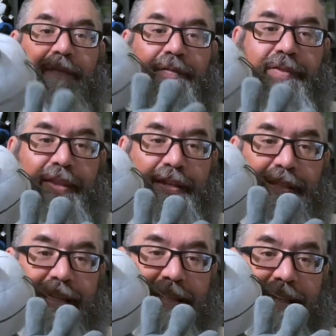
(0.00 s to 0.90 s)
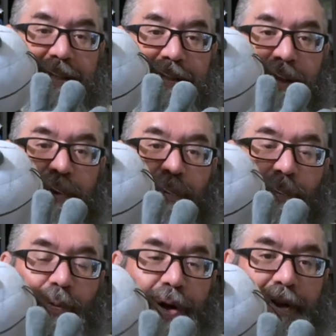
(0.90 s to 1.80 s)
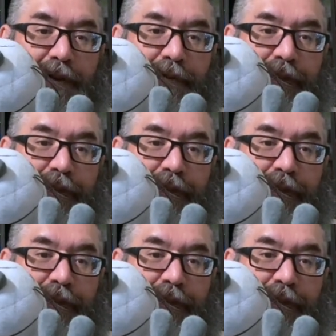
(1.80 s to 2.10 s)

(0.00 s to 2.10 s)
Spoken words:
this is one of